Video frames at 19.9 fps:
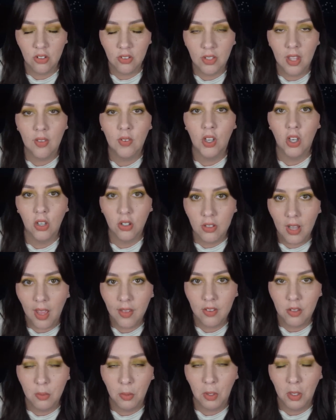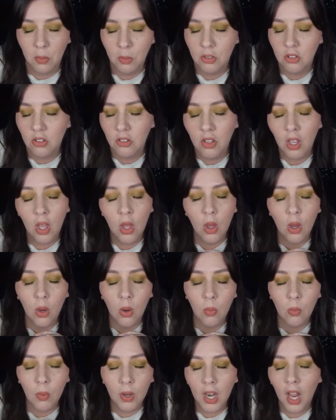giving her testimony, which is
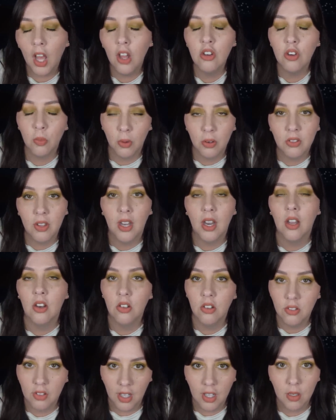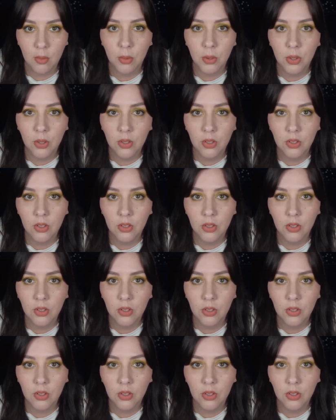100% understandable.